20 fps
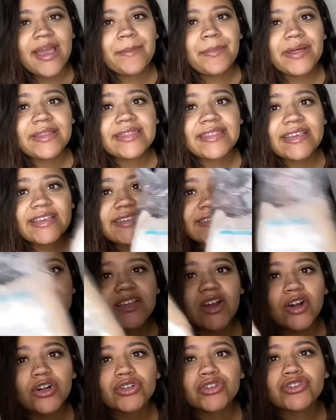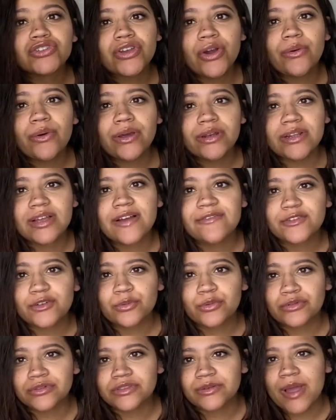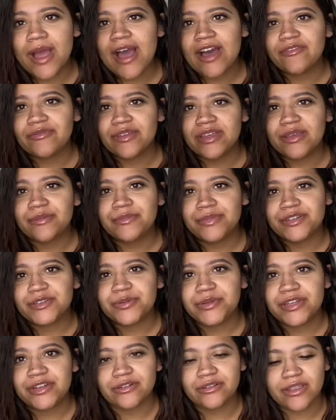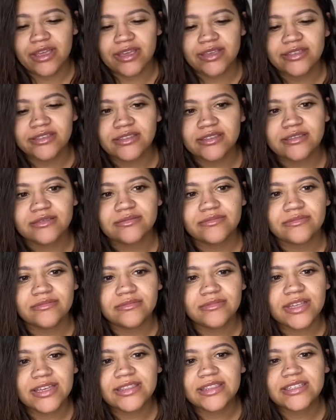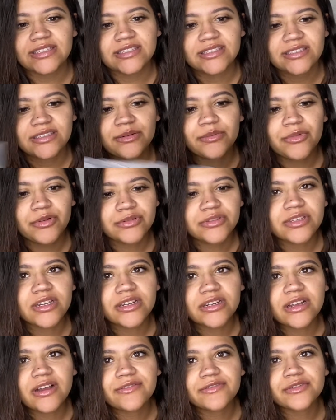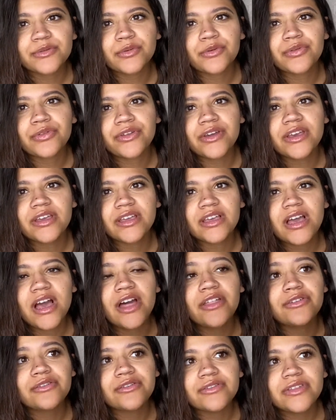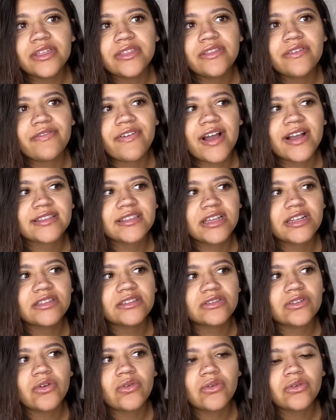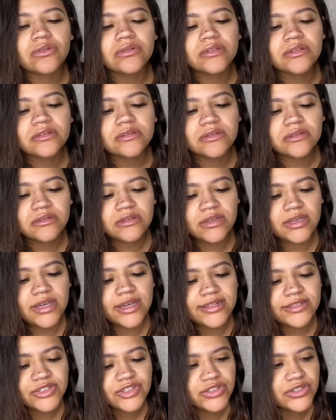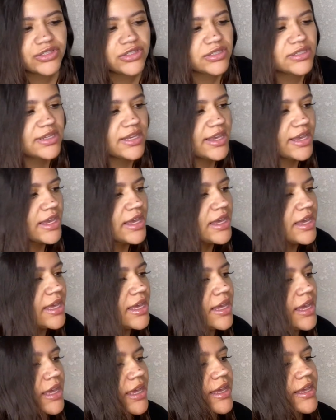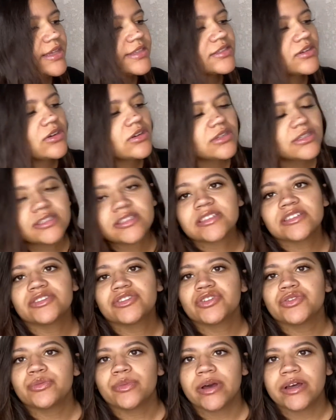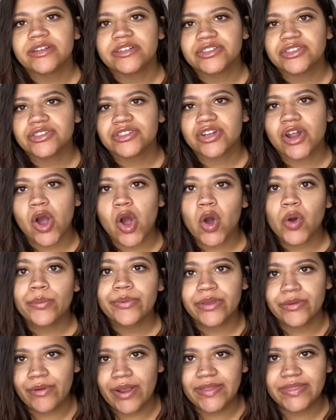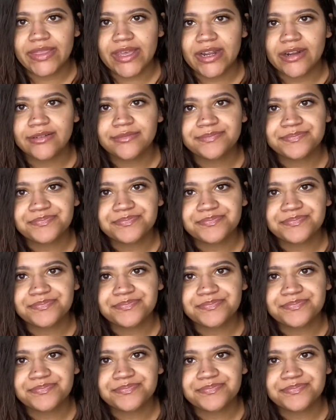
But these are so uncomfortable to have in between your legs. Like, this is the most uncomfortable thing. Other than the fact that it's cold, it's honestly too much to all be right there.